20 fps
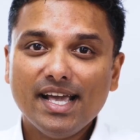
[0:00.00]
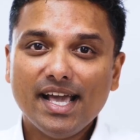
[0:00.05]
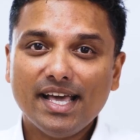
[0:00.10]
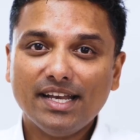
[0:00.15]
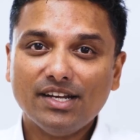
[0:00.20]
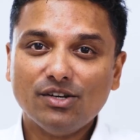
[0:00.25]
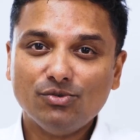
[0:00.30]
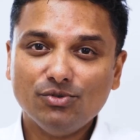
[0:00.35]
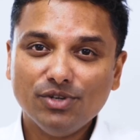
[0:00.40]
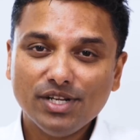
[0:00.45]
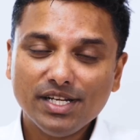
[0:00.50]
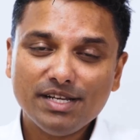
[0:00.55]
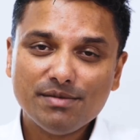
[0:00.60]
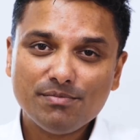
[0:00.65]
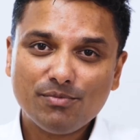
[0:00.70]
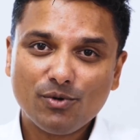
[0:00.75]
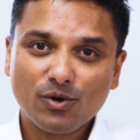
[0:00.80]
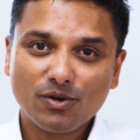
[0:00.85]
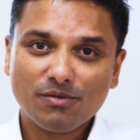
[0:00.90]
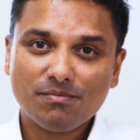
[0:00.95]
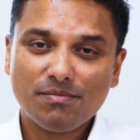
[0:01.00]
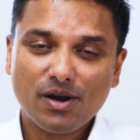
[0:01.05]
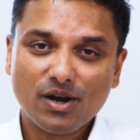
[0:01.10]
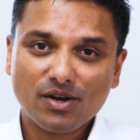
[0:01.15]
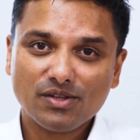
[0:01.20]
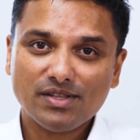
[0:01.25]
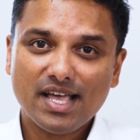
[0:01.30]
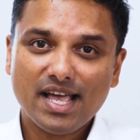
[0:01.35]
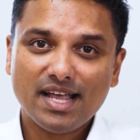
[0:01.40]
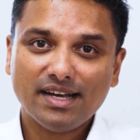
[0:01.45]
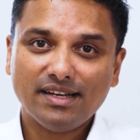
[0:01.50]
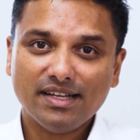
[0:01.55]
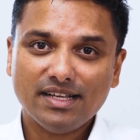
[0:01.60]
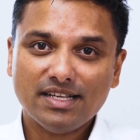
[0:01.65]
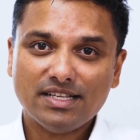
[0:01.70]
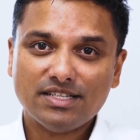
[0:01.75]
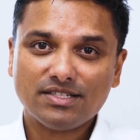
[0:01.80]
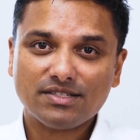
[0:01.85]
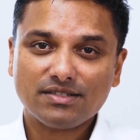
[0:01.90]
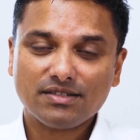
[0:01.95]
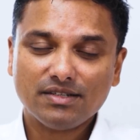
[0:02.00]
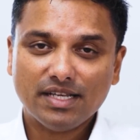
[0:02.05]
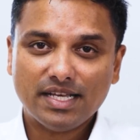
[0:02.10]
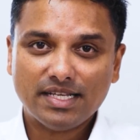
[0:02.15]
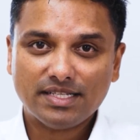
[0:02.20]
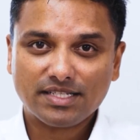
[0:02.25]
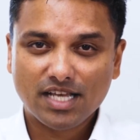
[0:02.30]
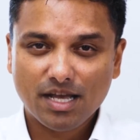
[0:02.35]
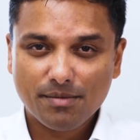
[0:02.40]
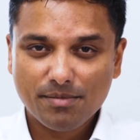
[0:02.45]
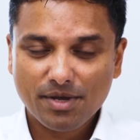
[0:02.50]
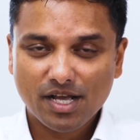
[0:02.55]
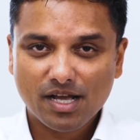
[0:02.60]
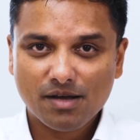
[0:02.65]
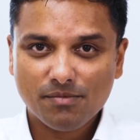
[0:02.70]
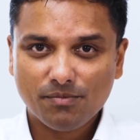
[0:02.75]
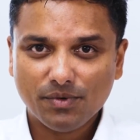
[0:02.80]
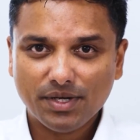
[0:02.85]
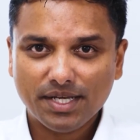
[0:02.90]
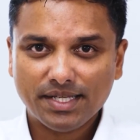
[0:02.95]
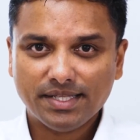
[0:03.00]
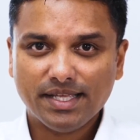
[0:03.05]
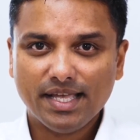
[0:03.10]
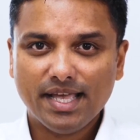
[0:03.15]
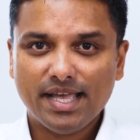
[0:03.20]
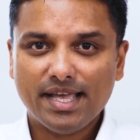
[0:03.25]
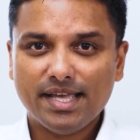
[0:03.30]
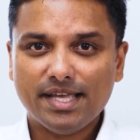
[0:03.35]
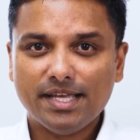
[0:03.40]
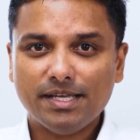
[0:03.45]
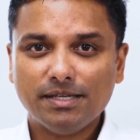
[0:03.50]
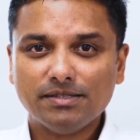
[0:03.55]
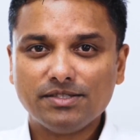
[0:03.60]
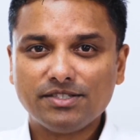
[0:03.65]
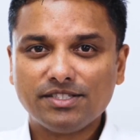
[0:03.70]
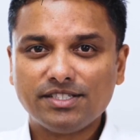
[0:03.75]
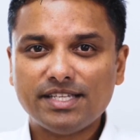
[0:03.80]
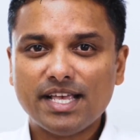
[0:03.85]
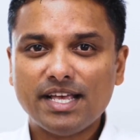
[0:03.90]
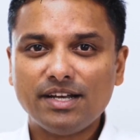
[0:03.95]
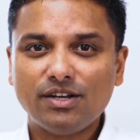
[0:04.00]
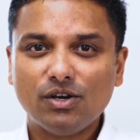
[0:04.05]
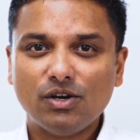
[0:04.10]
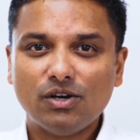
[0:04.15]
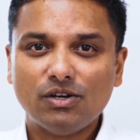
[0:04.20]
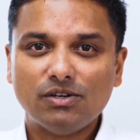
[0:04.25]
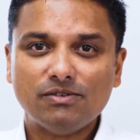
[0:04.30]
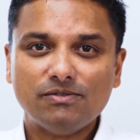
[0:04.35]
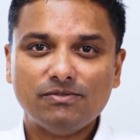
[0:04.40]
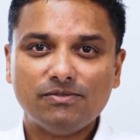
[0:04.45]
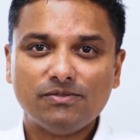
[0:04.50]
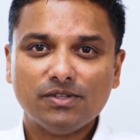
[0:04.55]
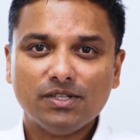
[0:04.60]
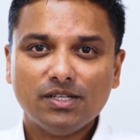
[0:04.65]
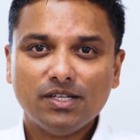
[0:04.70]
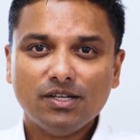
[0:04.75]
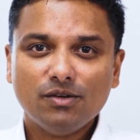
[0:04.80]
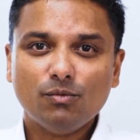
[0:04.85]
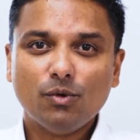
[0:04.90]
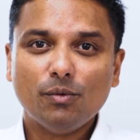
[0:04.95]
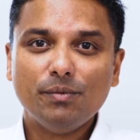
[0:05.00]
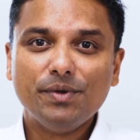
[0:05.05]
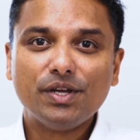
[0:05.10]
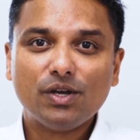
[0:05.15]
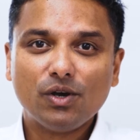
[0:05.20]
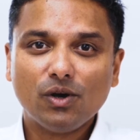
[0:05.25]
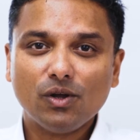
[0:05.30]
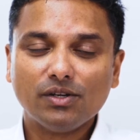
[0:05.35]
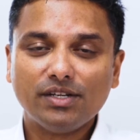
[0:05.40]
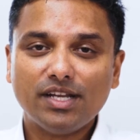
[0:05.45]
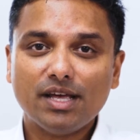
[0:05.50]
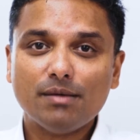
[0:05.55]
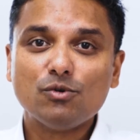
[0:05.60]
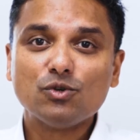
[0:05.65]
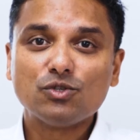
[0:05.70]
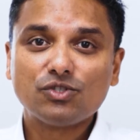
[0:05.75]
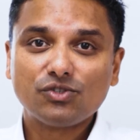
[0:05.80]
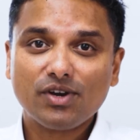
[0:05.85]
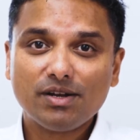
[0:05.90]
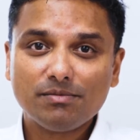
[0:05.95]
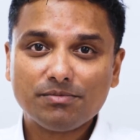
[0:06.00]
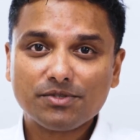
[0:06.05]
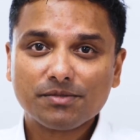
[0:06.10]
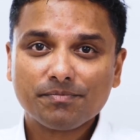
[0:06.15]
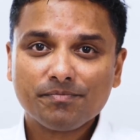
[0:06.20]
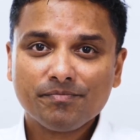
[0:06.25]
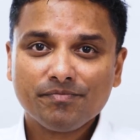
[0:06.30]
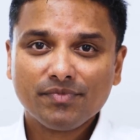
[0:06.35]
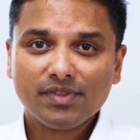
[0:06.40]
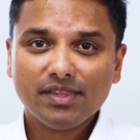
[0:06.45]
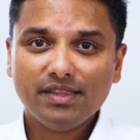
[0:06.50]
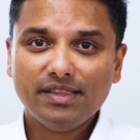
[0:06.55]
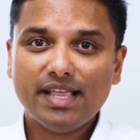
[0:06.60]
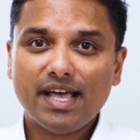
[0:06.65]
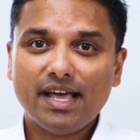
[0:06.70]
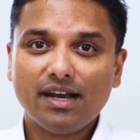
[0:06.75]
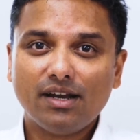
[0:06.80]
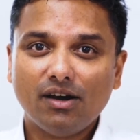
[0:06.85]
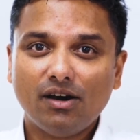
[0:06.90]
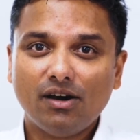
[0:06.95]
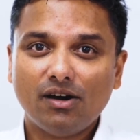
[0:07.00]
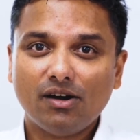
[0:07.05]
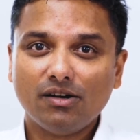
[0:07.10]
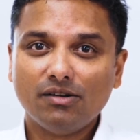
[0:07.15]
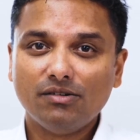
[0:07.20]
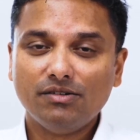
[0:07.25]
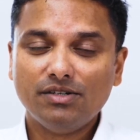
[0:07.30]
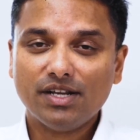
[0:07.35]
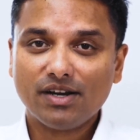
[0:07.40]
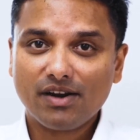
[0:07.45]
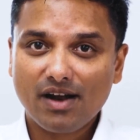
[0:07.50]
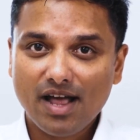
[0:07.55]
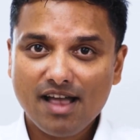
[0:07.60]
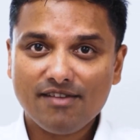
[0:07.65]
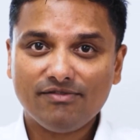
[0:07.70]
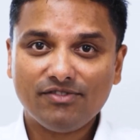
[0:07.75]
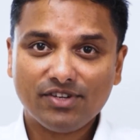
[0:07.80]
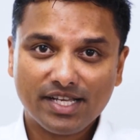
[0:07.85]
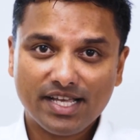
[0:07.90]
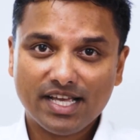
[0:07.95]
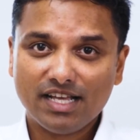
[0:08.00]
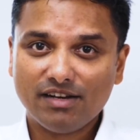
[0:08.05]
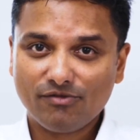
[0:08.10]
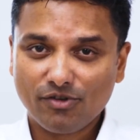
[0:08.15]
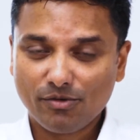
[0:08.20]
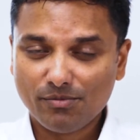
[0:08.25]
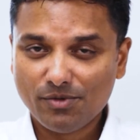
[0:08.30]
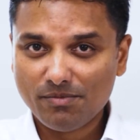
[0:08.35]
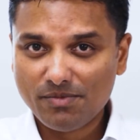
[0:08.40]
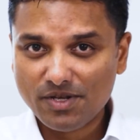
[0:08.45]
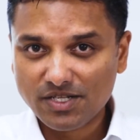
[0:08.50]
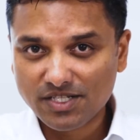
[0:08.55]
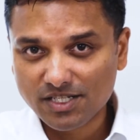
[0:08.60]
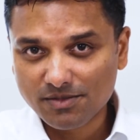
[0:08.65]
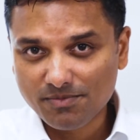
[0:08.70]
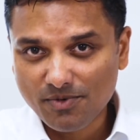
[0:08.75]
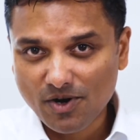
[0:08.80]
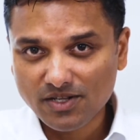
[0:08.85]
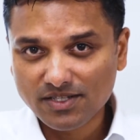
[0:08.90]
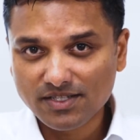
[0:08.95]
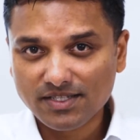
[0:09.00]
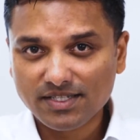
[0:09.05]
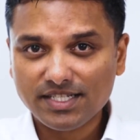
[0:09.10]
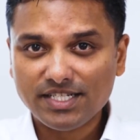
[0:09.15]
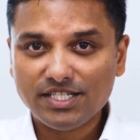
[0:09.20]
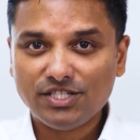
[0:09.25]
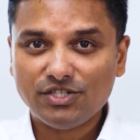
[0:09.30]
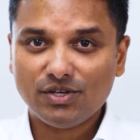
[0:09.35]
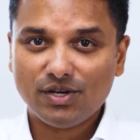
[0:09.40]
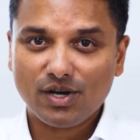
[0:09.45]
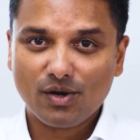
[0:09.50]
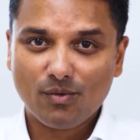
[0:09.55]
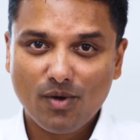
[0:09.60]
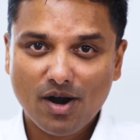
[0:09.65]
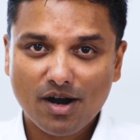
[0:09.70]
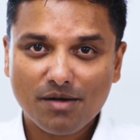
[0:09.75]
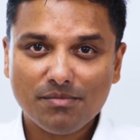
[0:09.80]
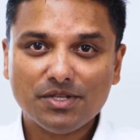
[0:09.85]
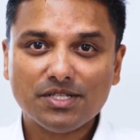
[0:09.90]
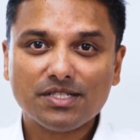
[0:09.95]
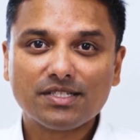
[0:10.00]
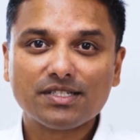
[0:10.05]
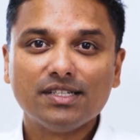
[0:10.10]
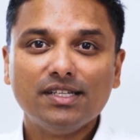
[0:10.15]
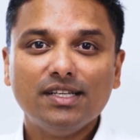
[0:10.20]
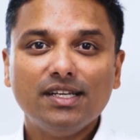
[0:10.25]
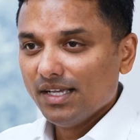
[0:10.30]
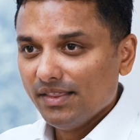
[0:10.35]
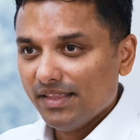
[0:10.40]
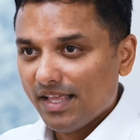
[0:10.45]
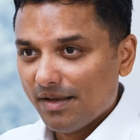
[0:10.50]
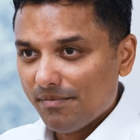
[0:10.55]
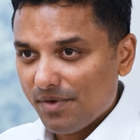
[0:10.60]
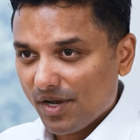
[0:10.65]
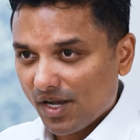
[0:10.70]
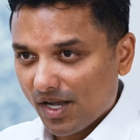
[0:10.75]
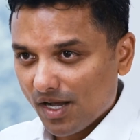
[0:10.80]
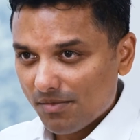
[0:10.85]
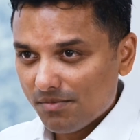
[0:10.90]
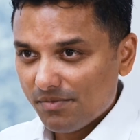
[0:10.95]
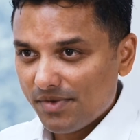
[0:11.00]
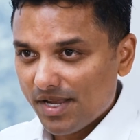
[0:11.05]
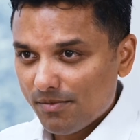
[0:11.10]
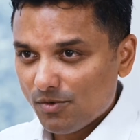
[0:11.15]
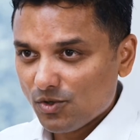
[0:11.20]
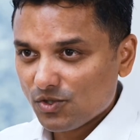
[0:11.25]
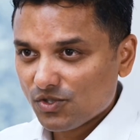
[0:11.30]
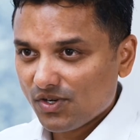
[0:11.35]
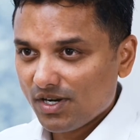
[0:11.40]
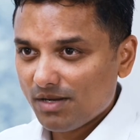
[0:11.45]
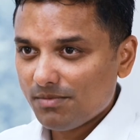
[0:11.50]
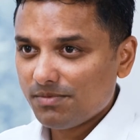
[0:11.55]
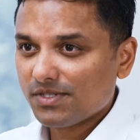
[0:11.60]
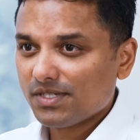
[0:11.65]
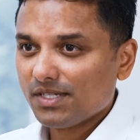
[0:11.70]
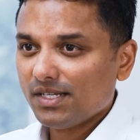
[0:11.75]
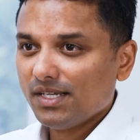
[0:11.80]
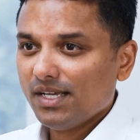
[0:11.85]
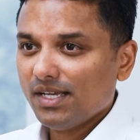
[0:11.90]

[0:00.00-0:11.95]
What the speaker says: And a really important part of that is coming up with a set of what we call demo scripts that are derived, again, from your business processes, your requirements, that become demo scripts.